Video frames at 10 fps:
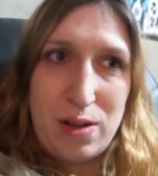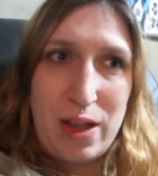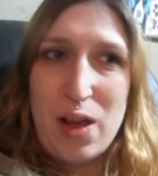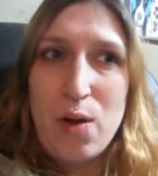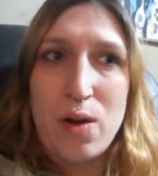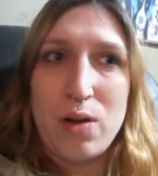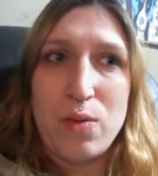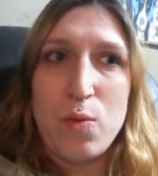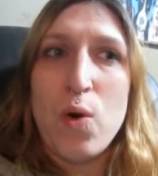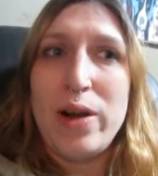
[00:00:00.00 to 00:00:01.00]
like
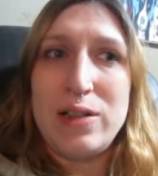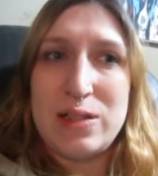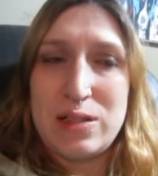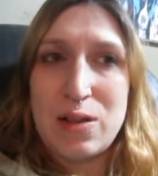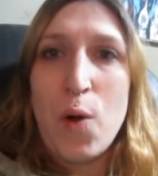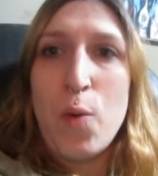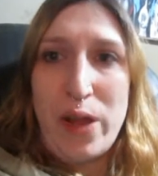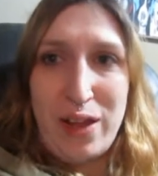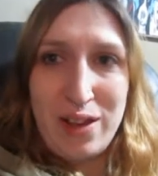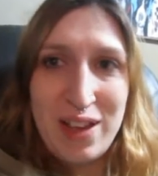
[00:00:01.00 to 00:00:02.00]
once a
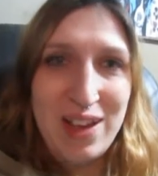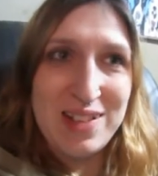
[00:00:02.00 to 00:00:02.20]
week.